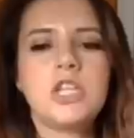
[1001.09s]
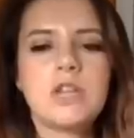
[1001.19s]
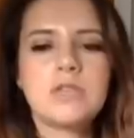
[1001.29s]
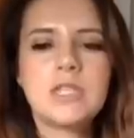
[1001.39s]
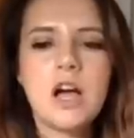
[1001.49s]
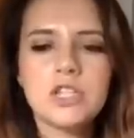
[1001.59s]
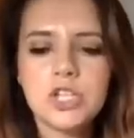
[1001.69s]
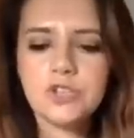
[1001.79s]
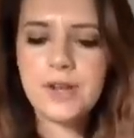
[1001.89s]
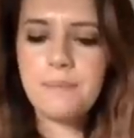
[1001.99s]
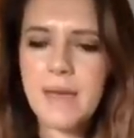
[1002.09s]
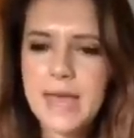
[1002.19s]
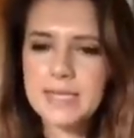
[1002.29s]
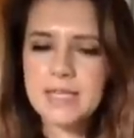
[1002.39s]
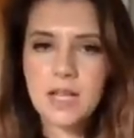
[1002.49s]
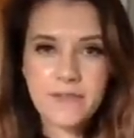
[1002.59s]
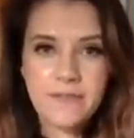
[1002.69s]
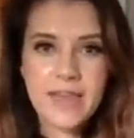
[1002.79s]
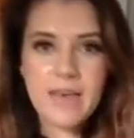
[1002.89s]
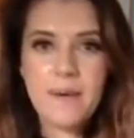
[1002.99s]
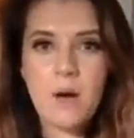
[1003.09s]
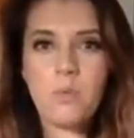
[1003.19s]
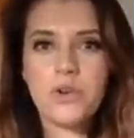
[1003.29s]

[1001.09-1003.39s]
You know, start to dream big, start to think about